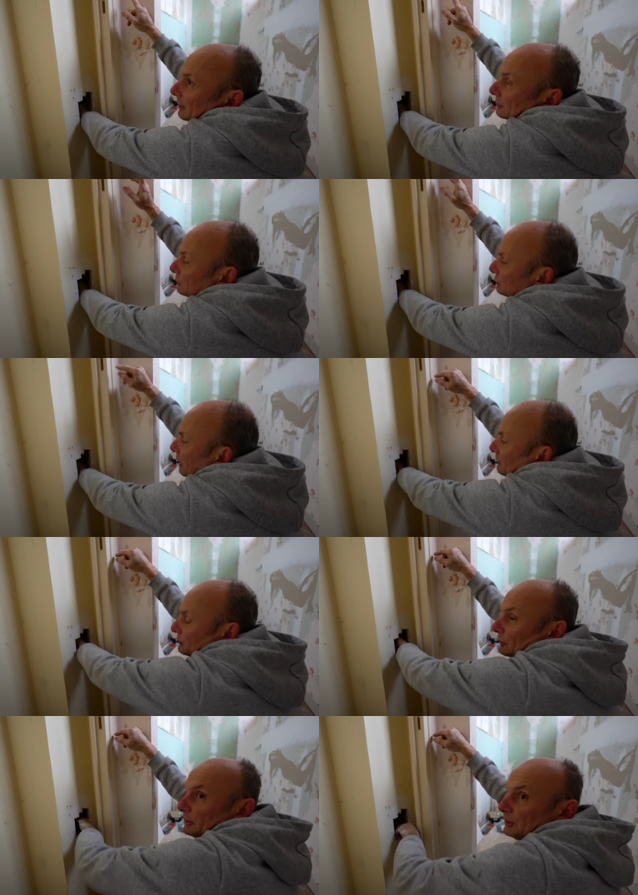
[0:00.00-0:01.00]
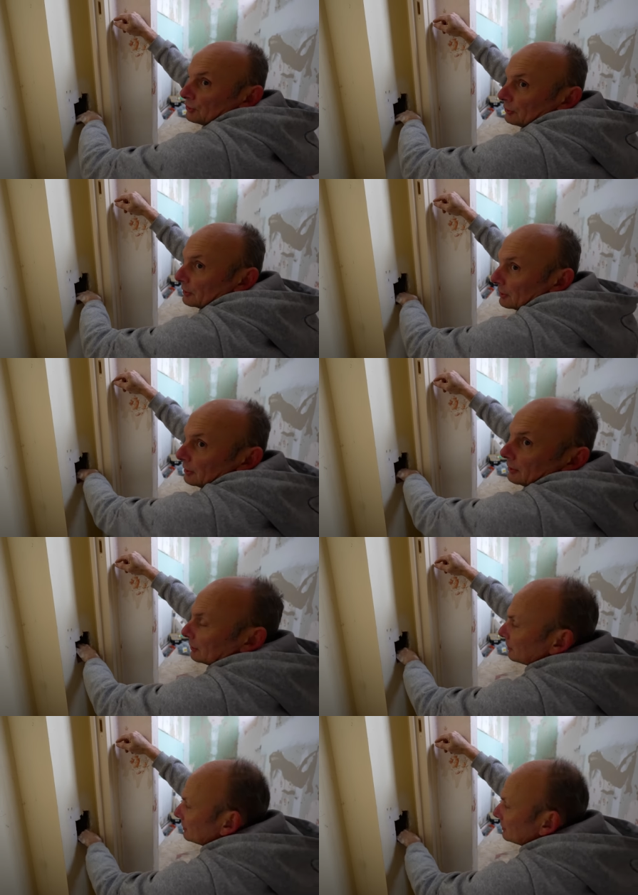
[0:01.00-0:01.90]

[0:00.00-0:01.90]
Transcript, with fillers: So it's going to have its own meter in there. In the...